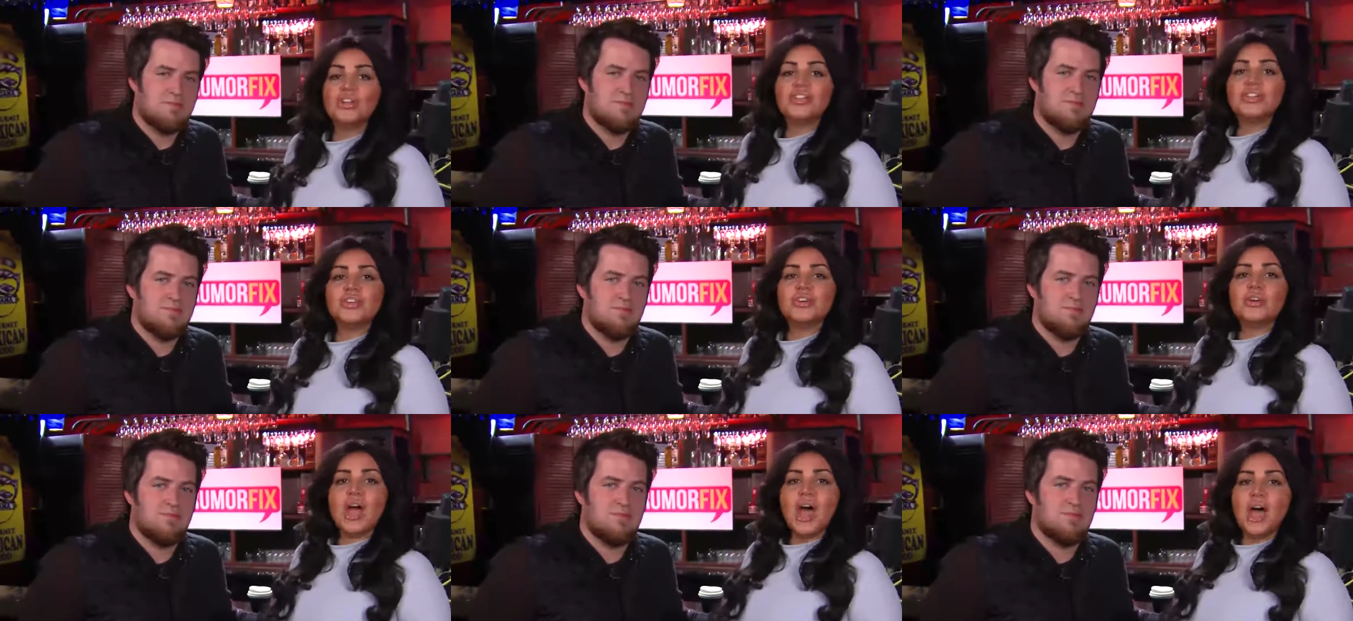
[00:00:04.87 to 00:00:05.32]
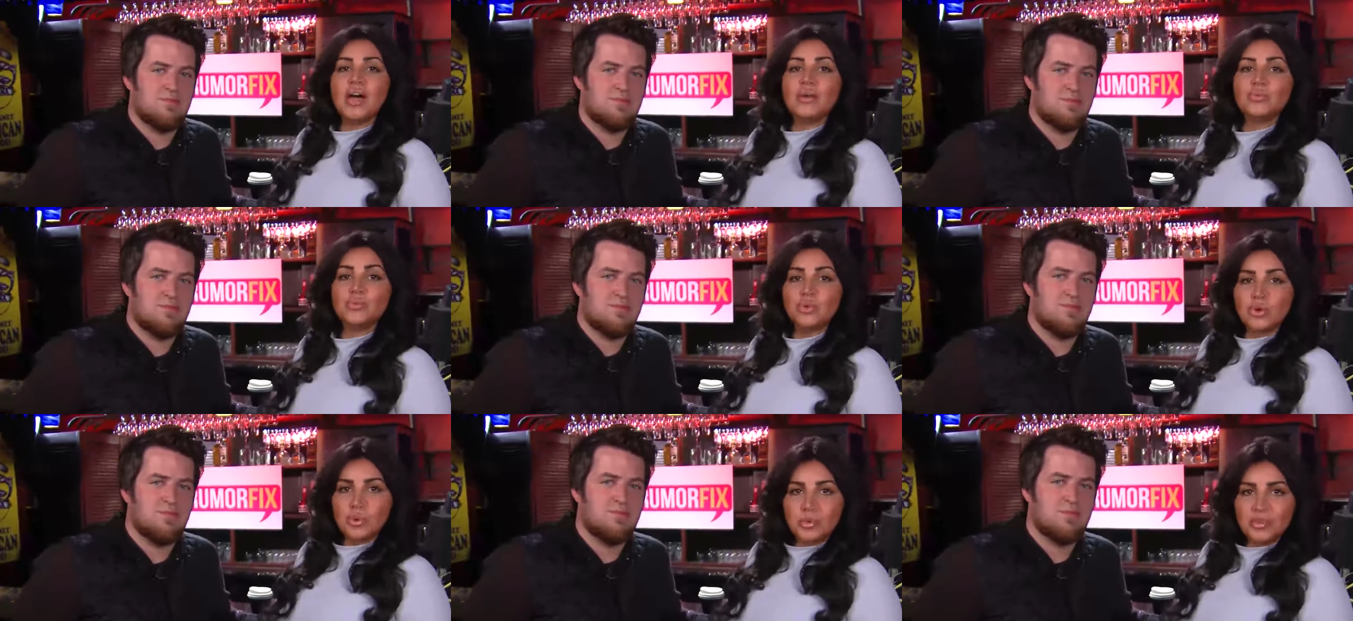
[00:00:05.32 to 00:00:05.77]
Speaker 1: You're at
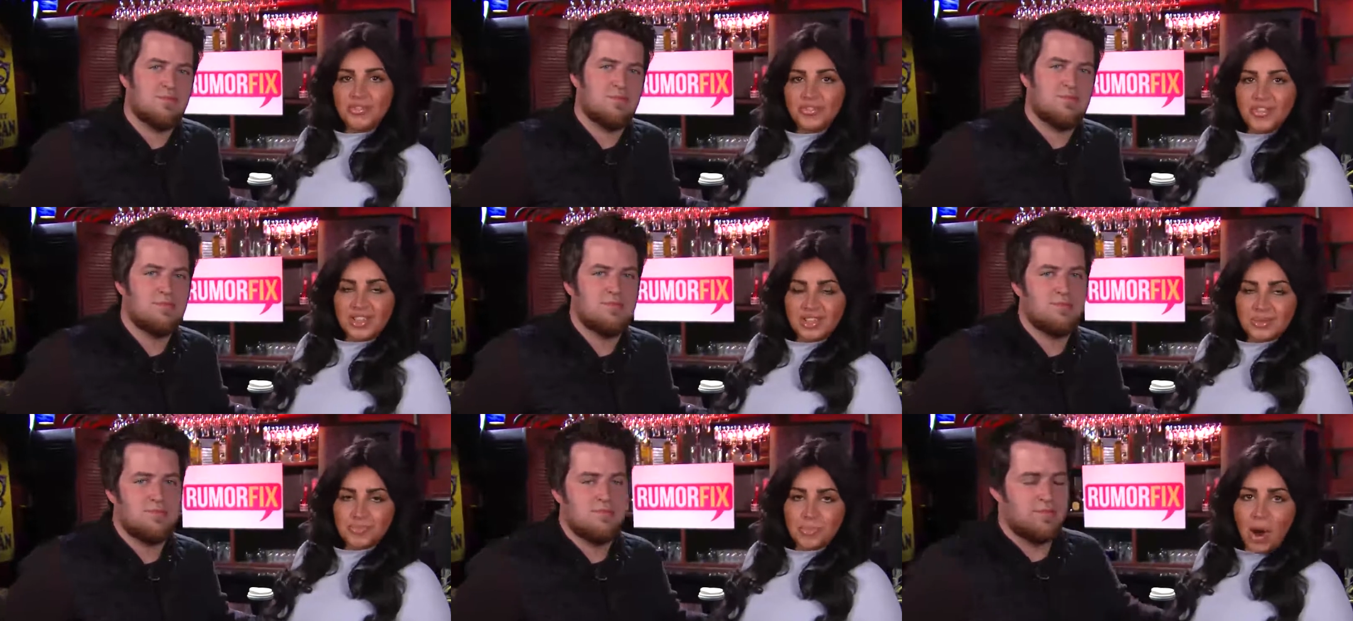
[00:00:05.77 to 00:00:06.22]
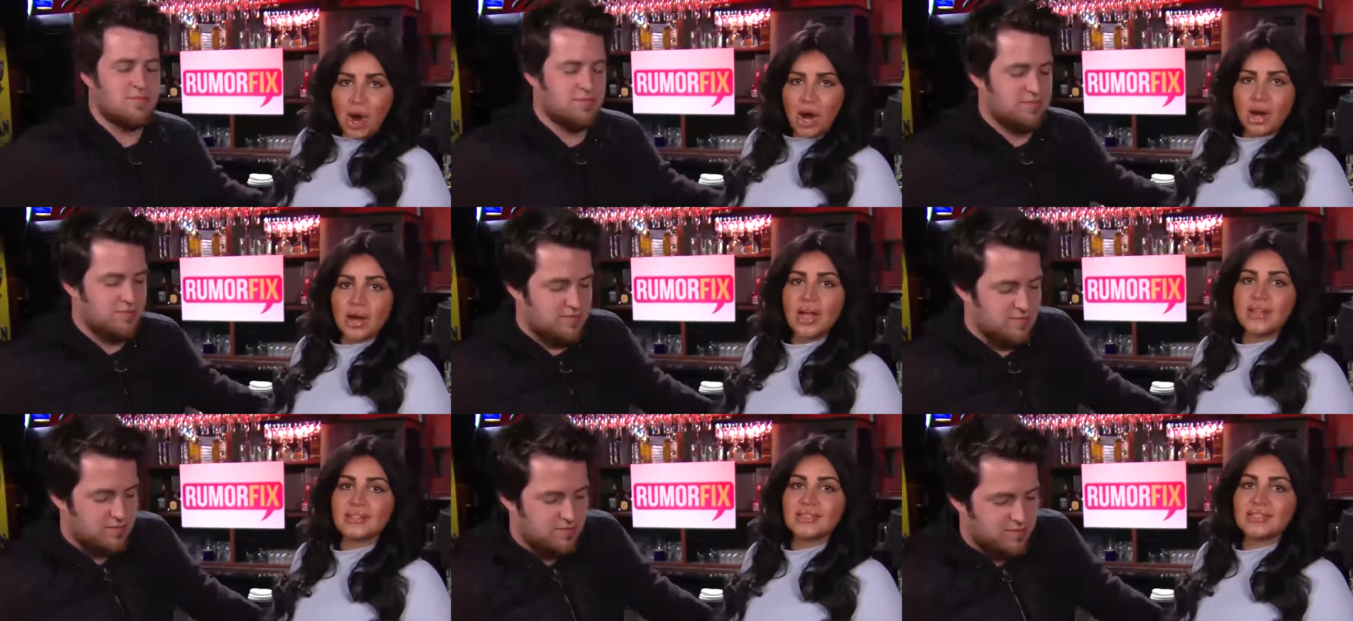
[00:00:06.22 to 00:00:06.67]
Rumor Fix
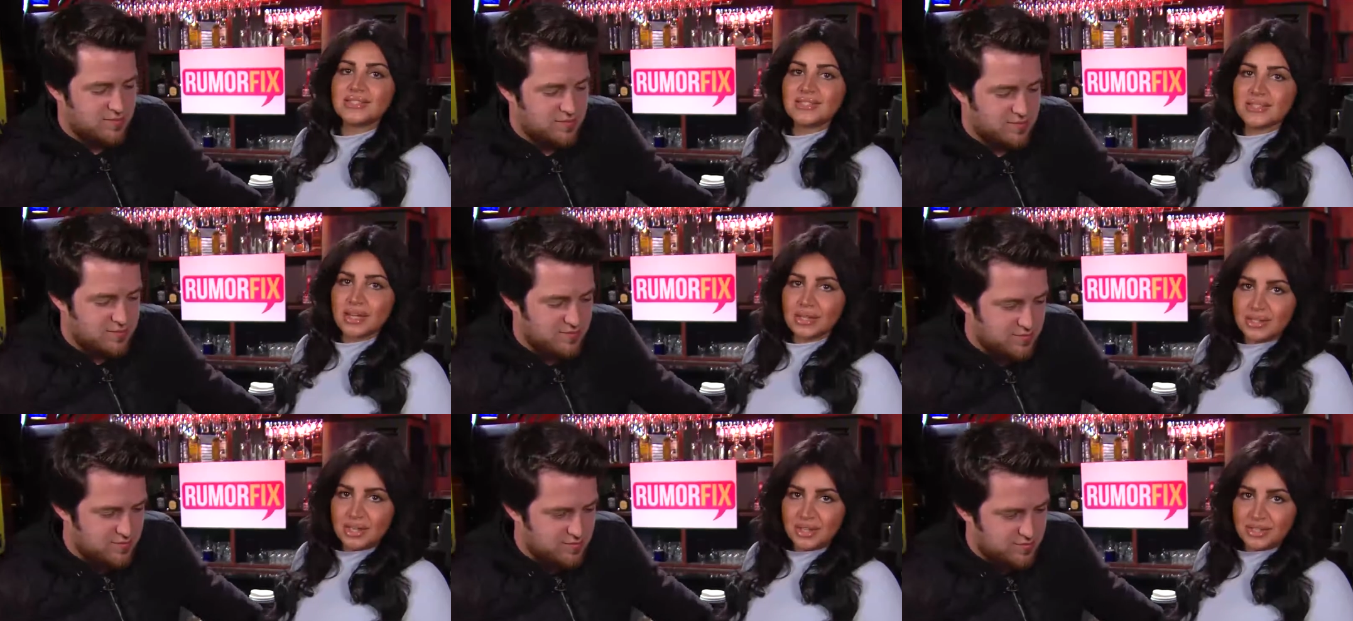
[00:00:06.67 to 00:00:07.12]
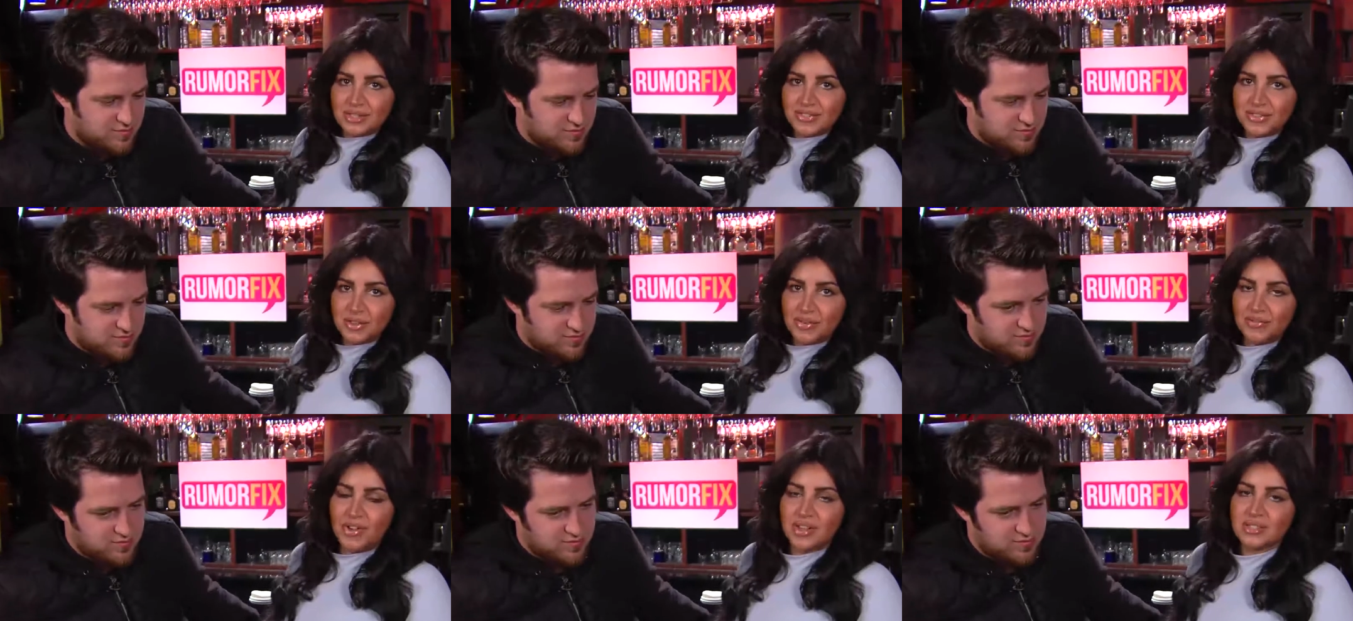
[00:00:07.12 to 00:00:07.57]
Bar at the Sundance
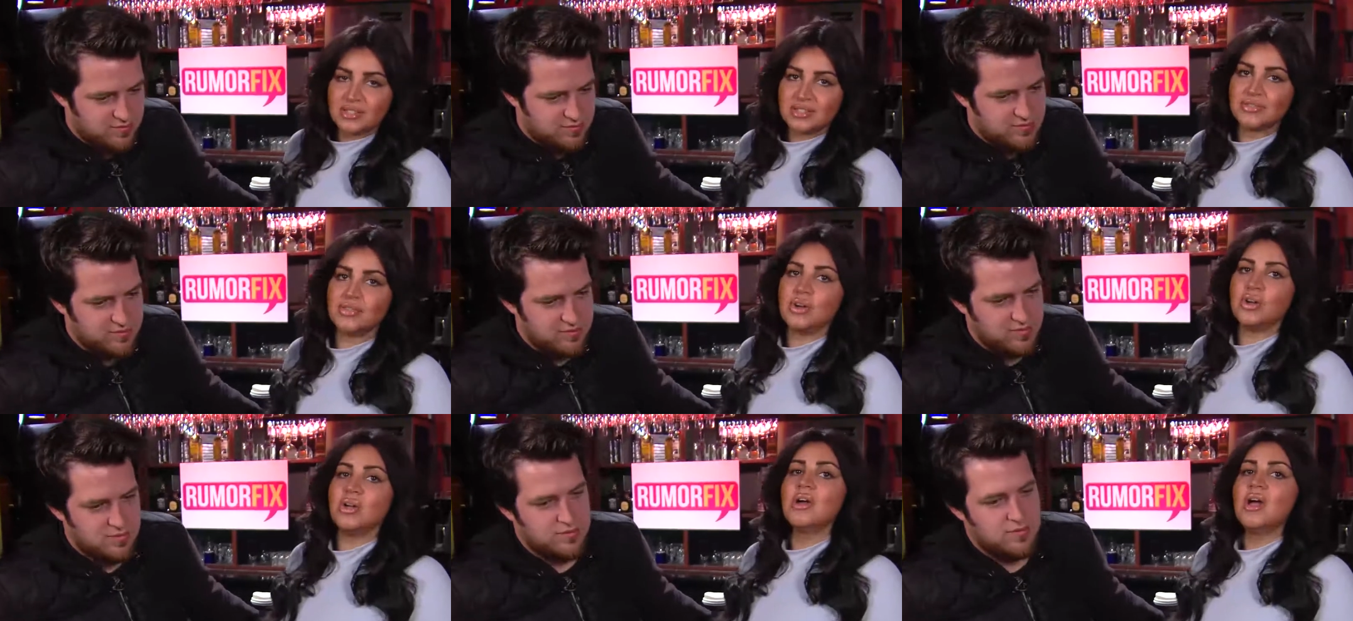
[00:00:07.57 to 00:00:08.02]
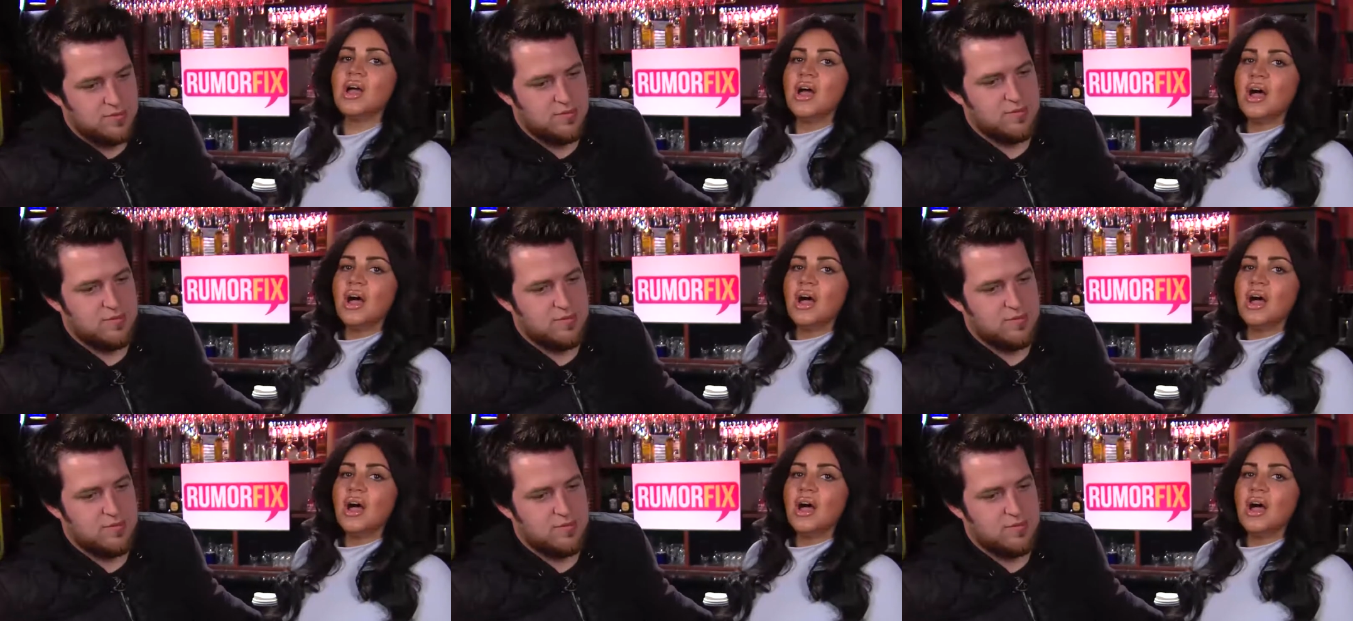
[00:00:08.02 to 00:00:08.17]
Film Festival.